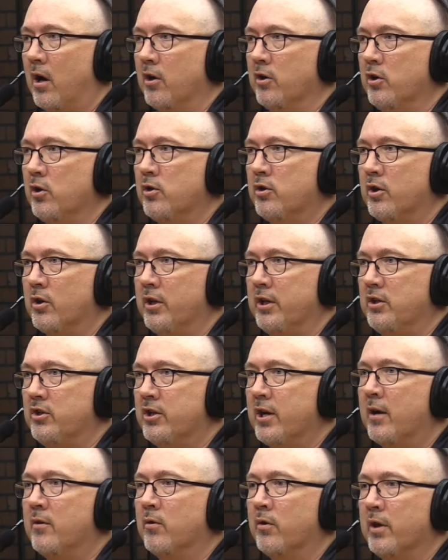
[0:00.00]
are usually
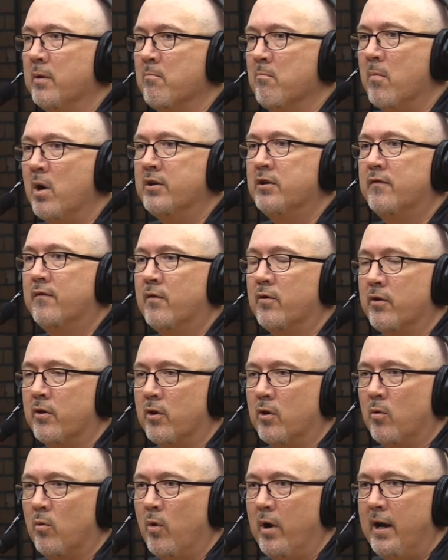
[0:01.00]
generally much
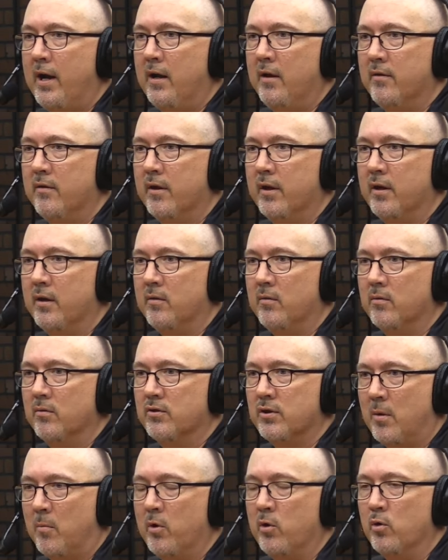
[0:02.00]
further away than
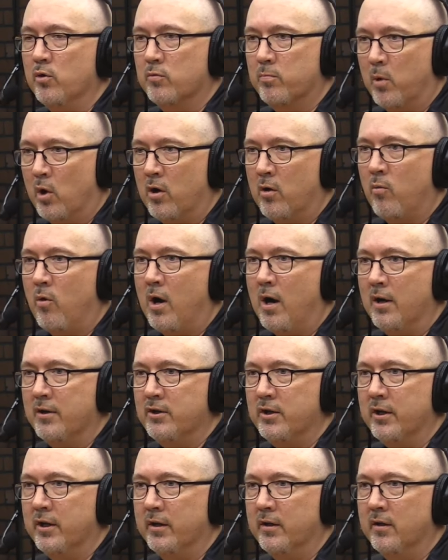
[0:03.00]
someone who's bird
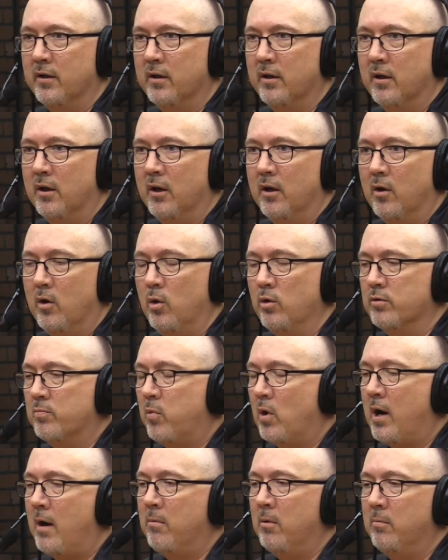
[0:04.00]
watching, who's
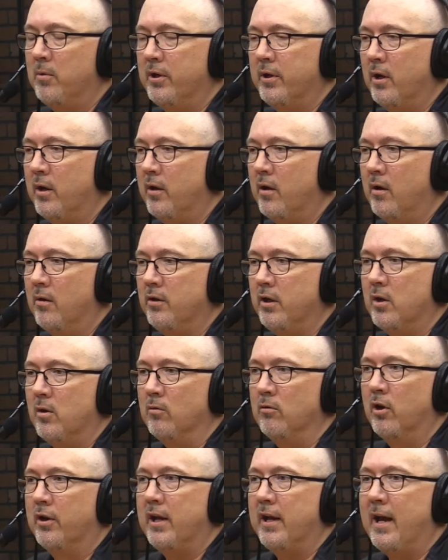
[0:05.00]
probably you know
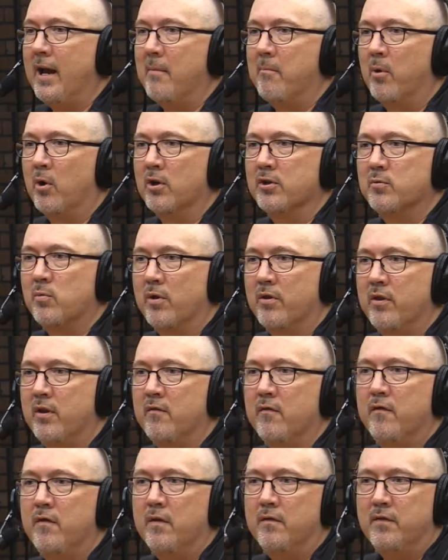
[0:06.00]
looking at birds
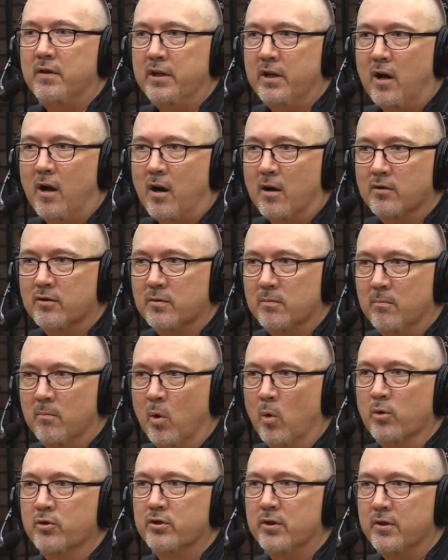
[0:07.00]
within 50 yards
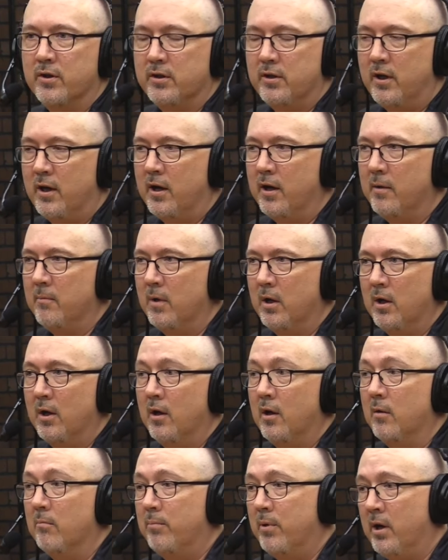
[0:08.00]
most of the time.
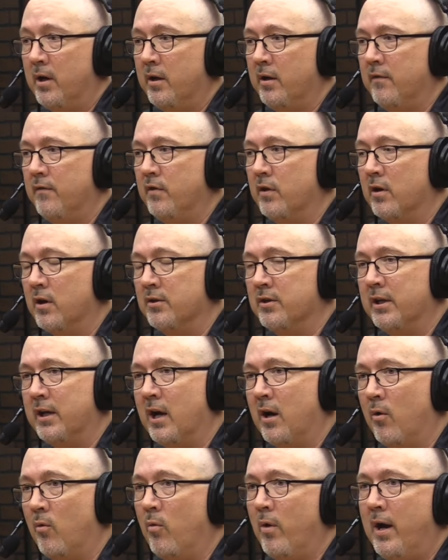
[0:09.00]
But if you're hunting
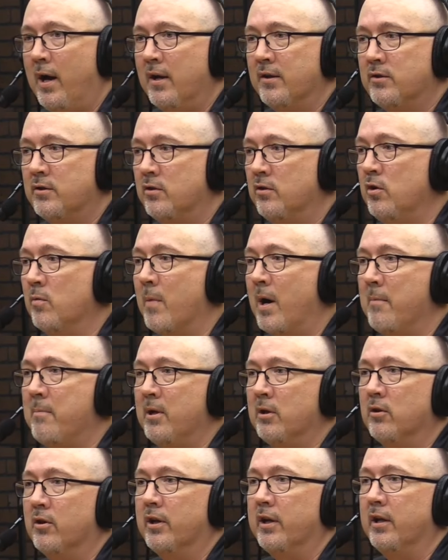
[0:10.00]
out west, you might
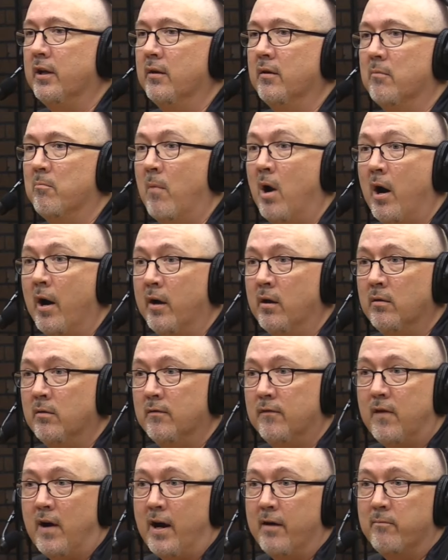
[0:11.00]
be looking mile,
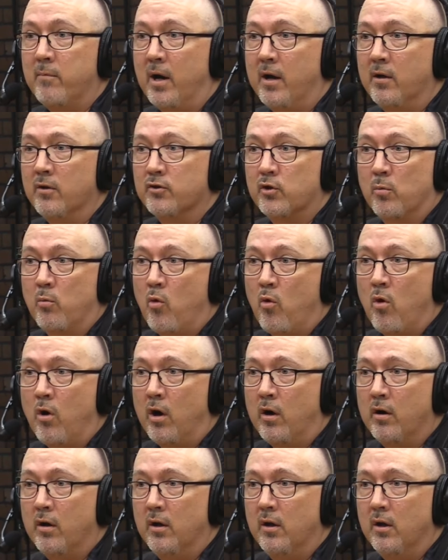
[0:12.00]
five miles or
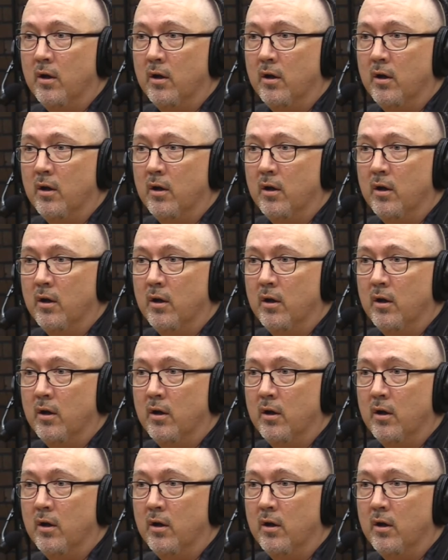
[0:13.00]
more.